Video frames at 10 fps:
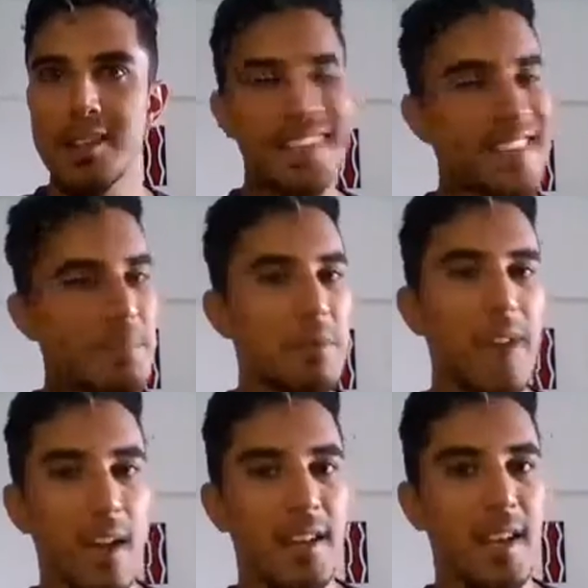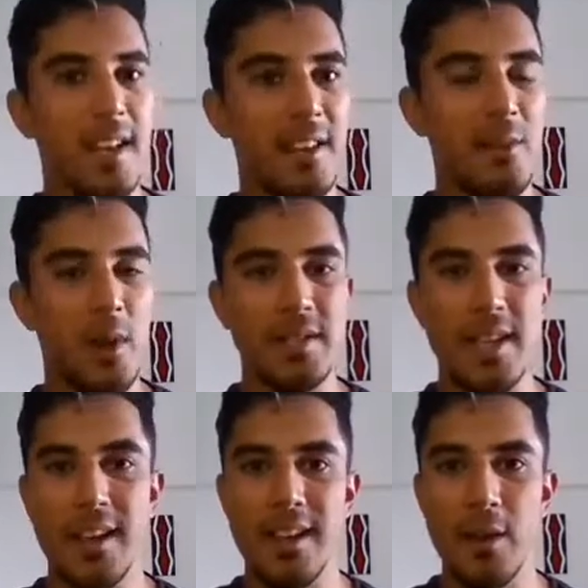didn't get me validated when I
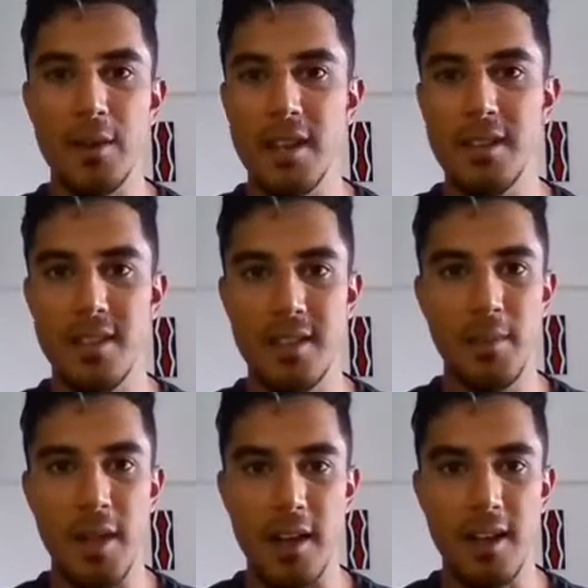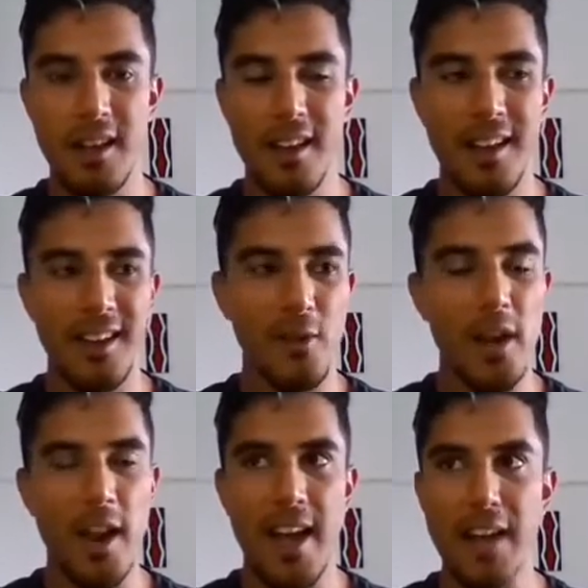was hanging out with kids on the block,
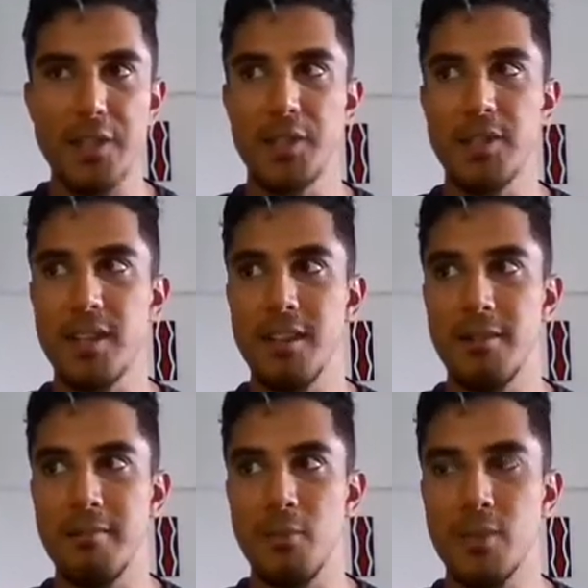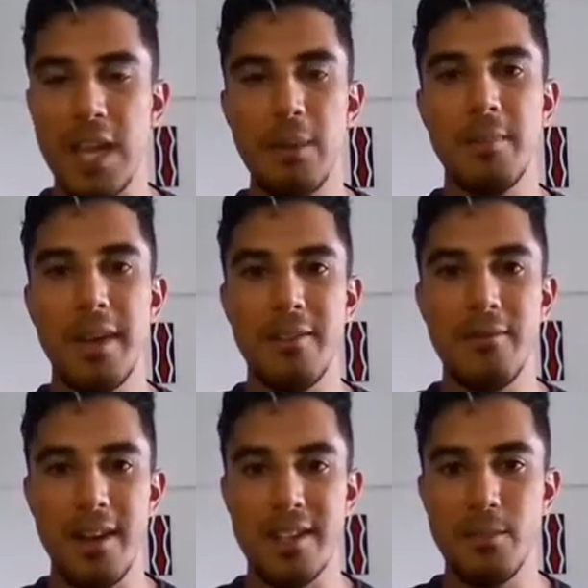right? I actually was able to make
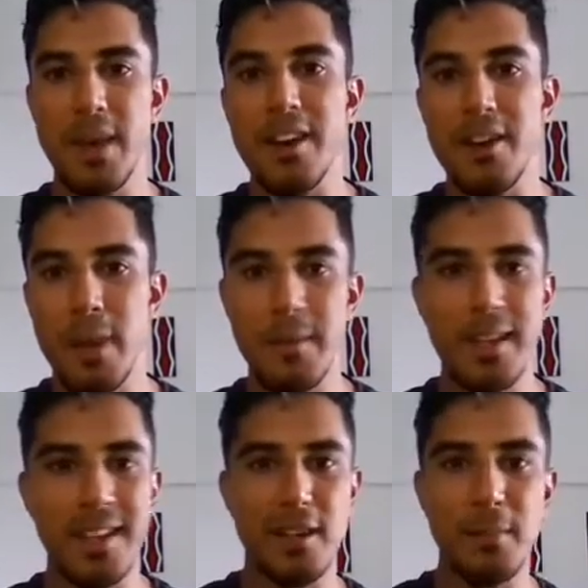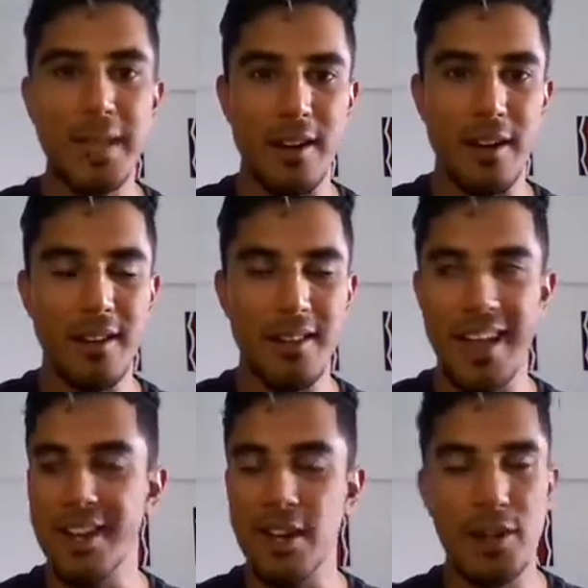friends better by being a little meaner.
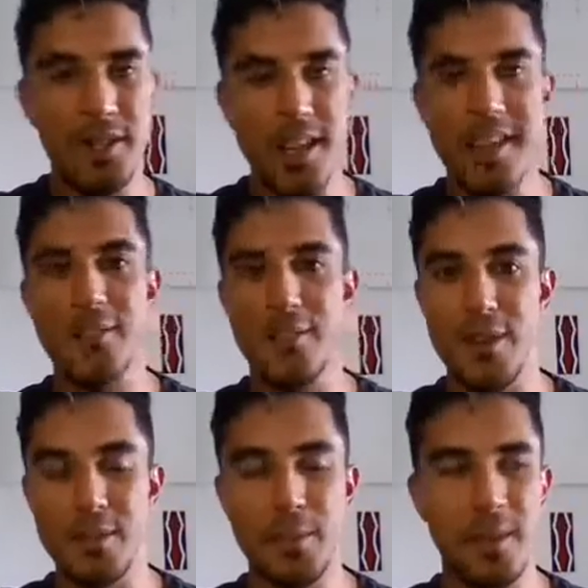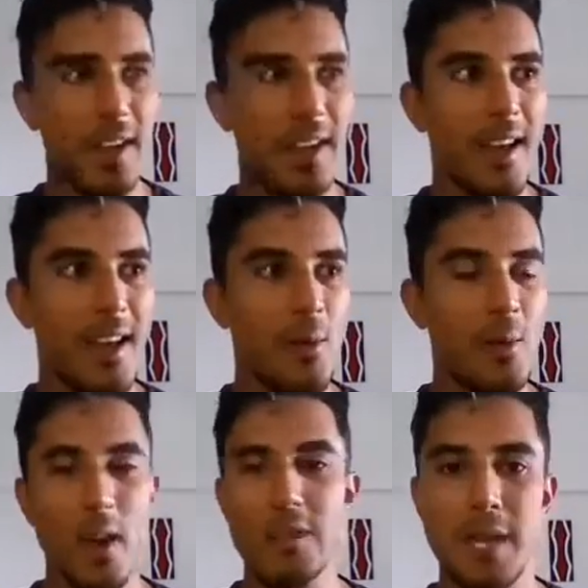Like I didn't understand it at first, but like
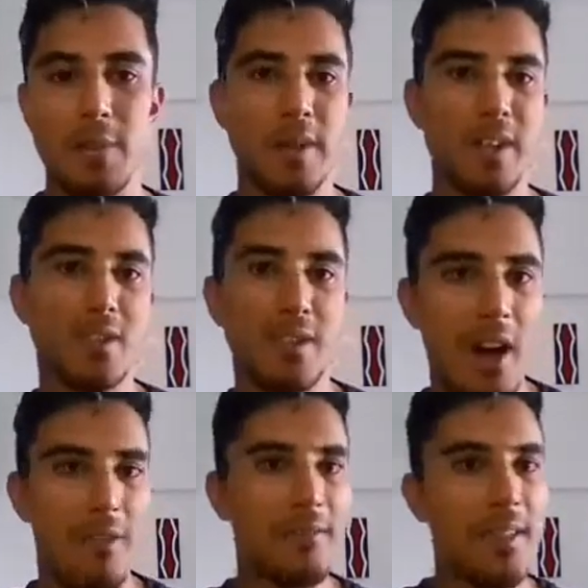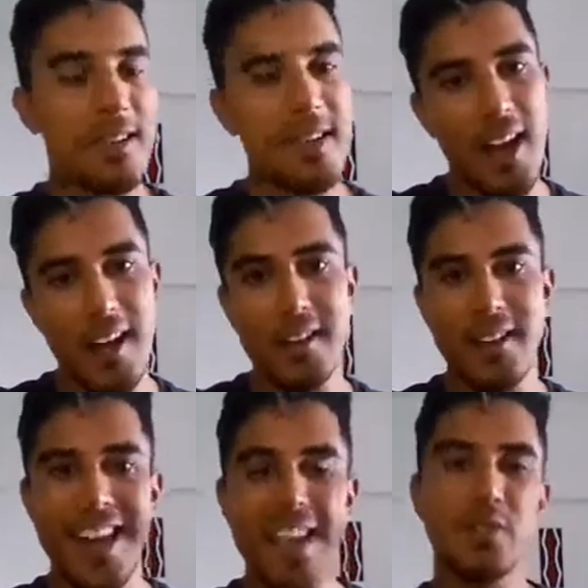when I was like being soft and kind
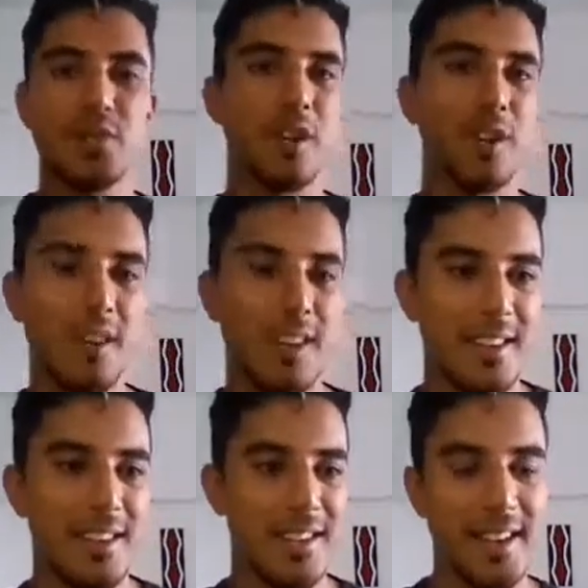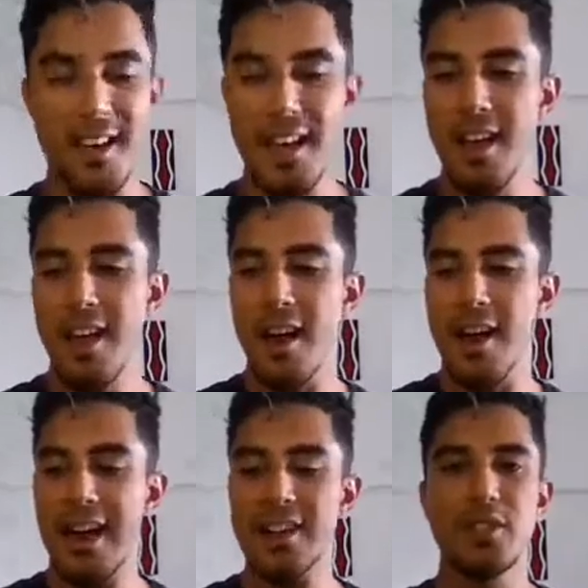and extra courteous and
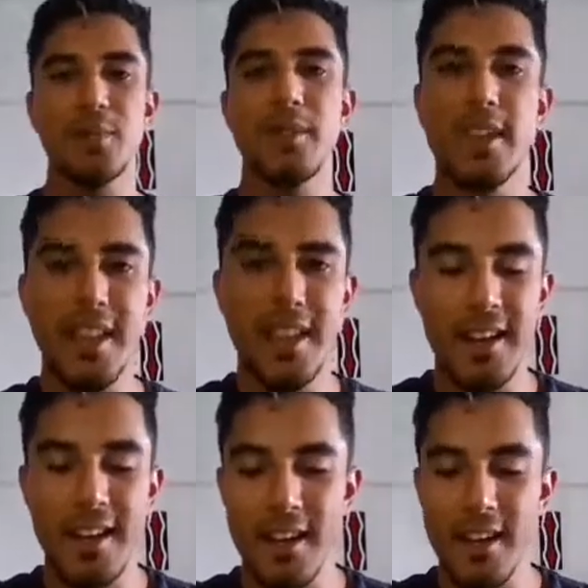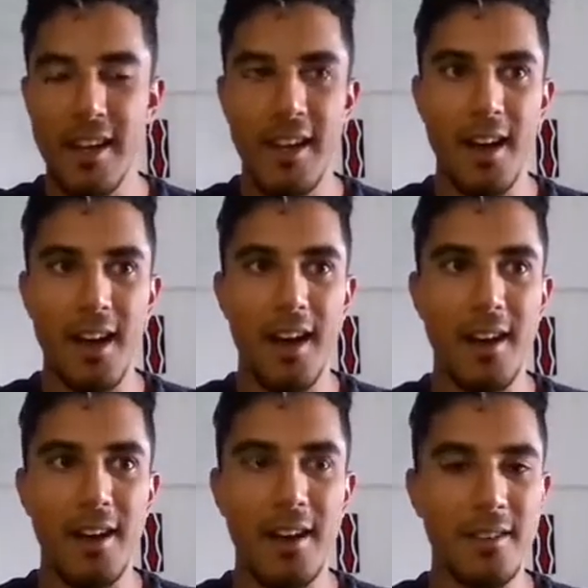extra placating,
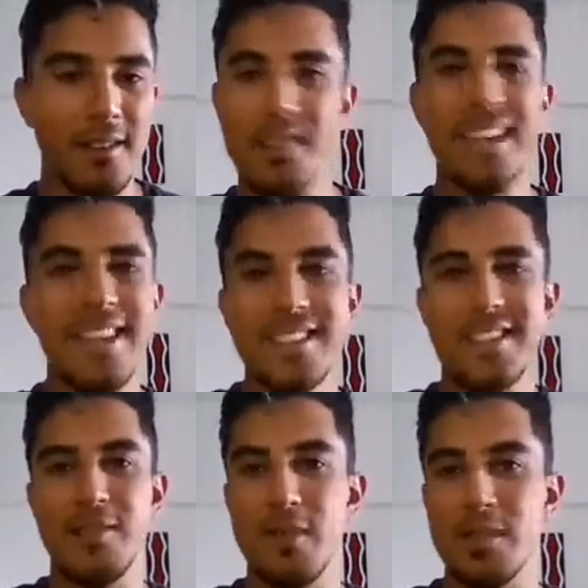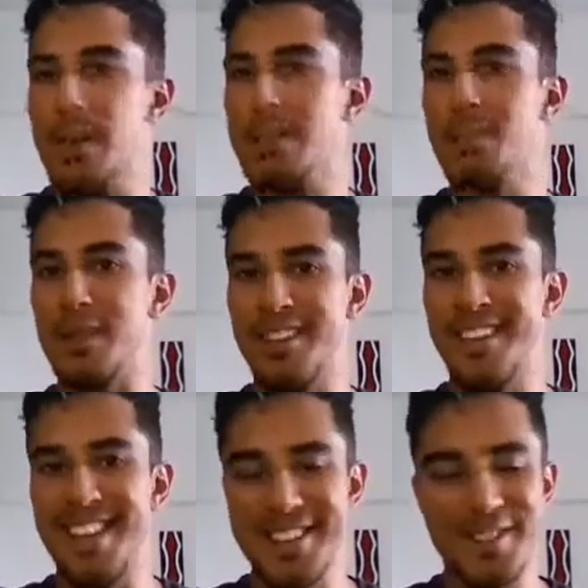little kids didn't respect me.
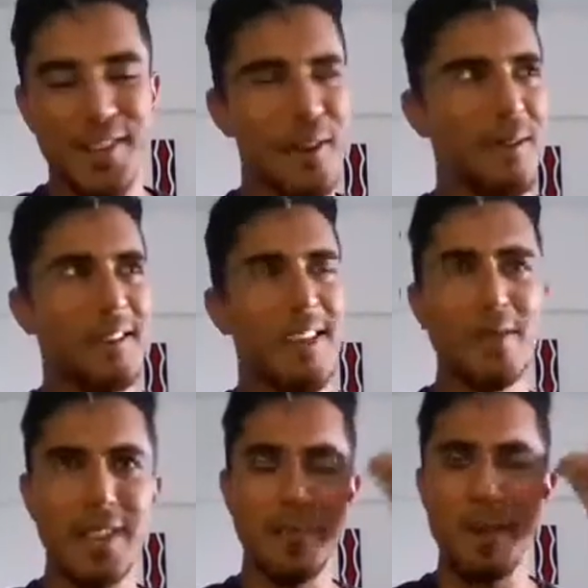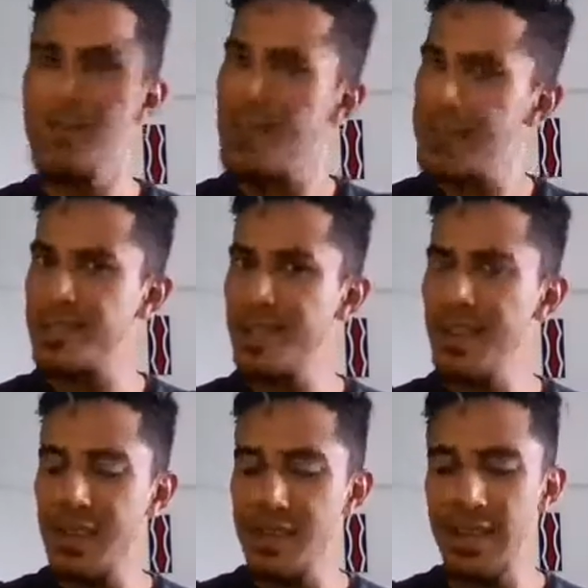So that was like my first
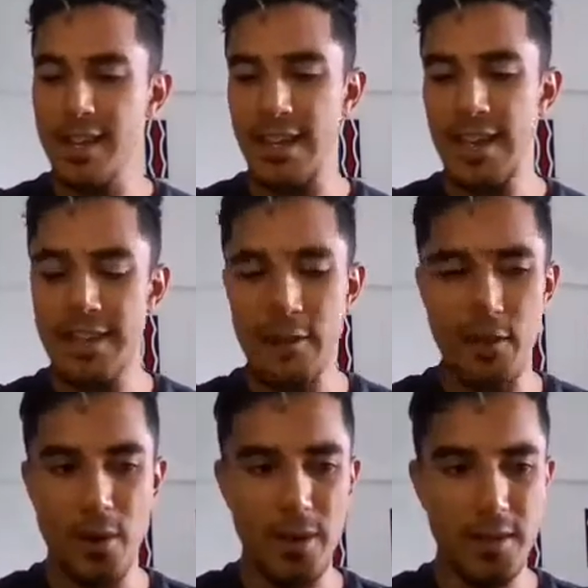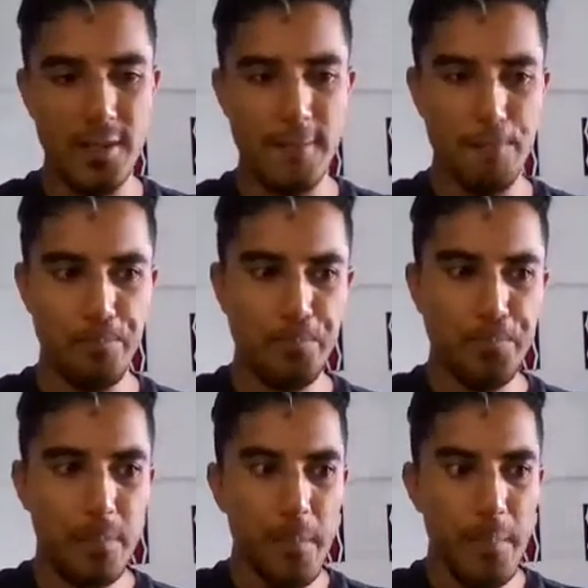click. And then of course,
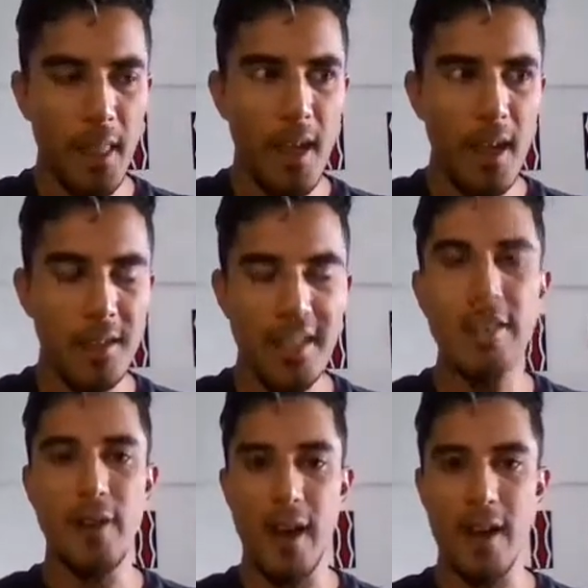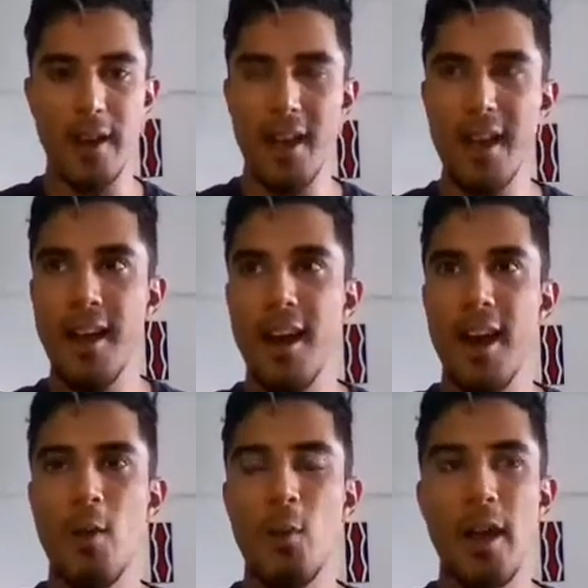later on,
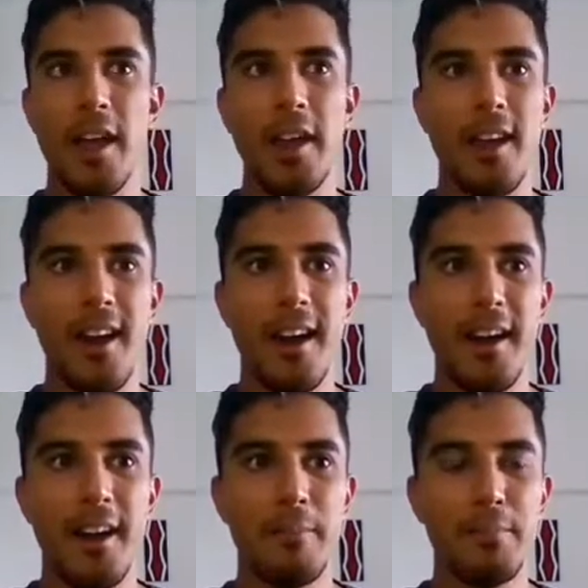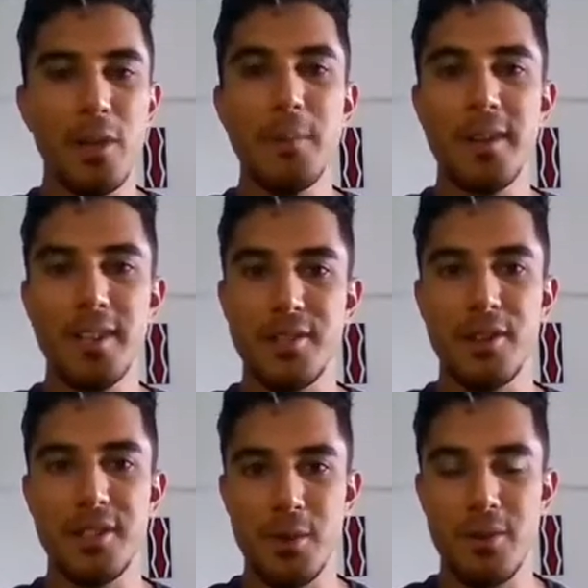when puberty
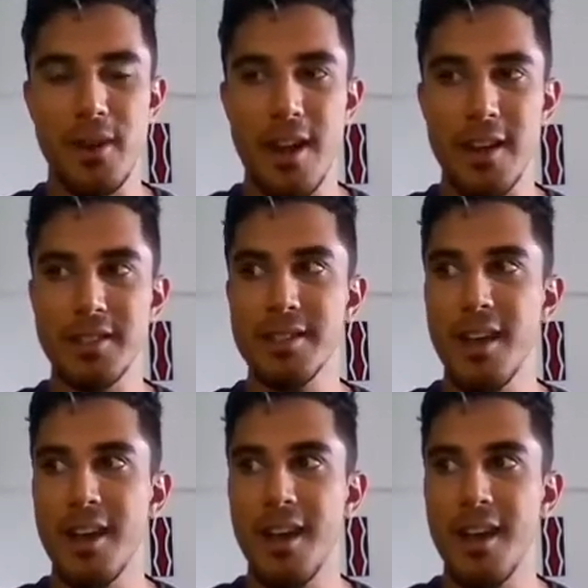starts to arise,